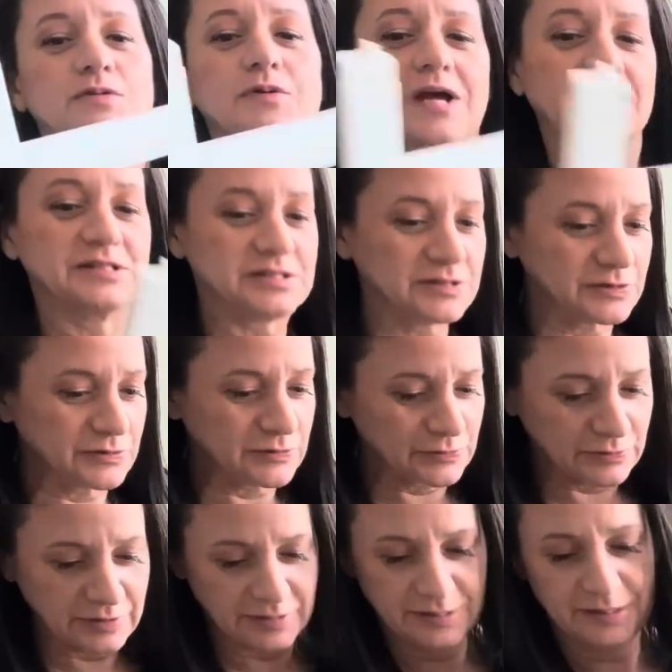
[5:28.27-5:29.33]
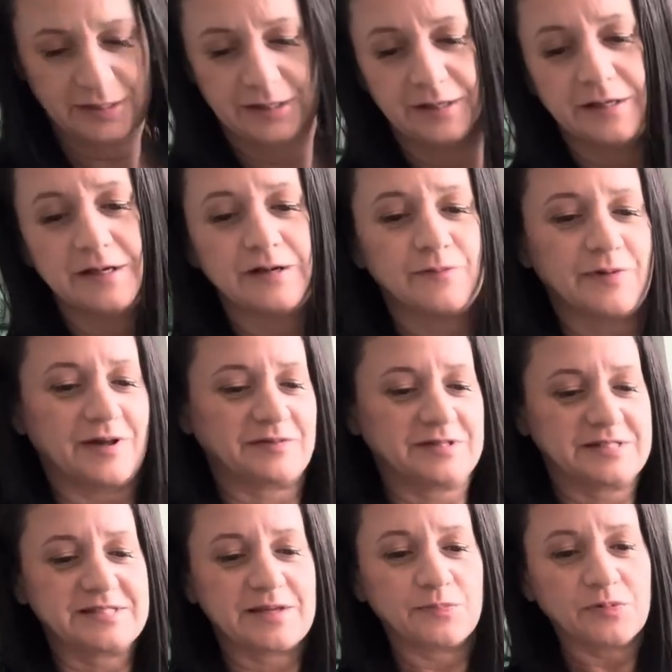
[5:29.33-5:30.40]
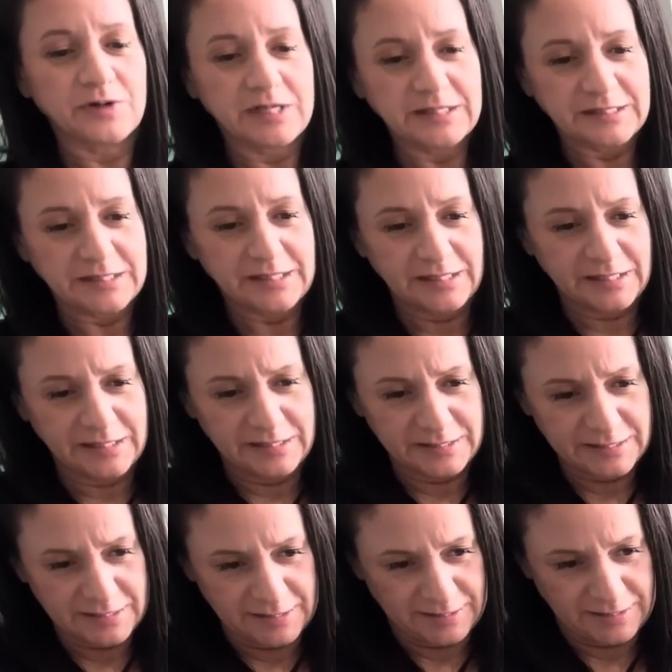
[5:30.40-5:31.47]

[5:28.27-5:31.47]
we got two. We have to separate these.